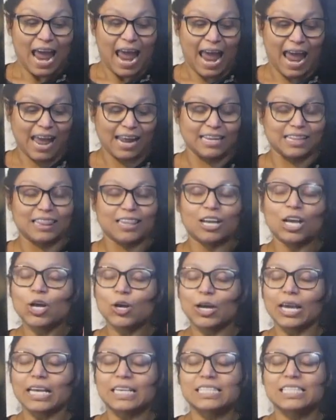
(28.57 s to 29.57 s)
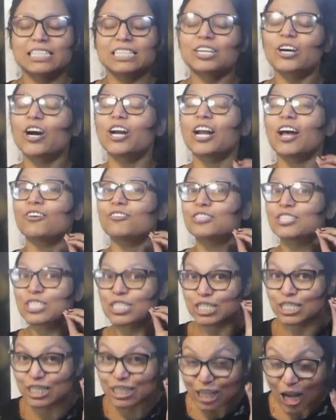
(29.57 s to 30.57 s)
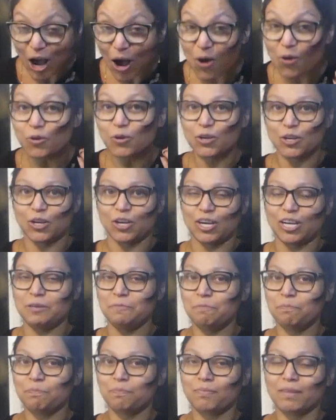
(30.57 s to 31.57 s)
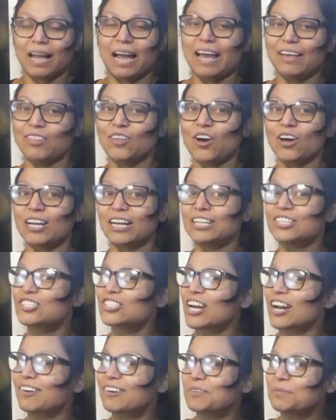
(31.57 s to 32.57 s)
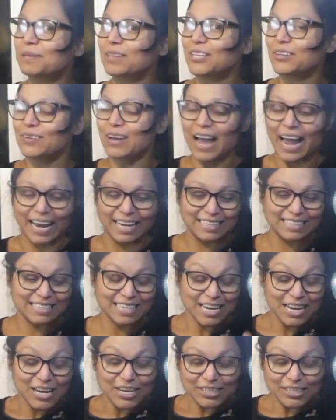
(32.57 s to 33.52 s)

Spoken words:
and the cookies turn out so good I thought I'll share it with you guys.